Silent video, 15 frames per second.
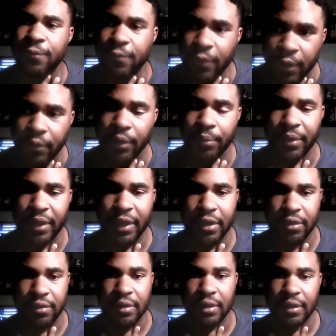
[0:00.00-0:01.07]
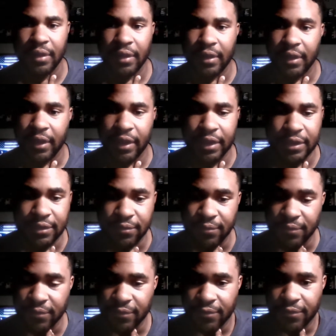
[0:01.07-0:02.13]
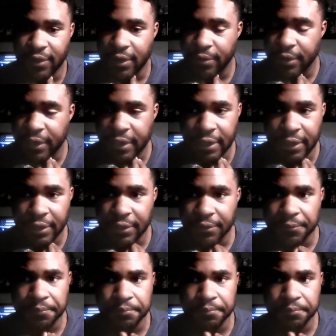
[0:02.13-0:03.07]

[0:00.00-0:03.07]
very bad. And it's very kind of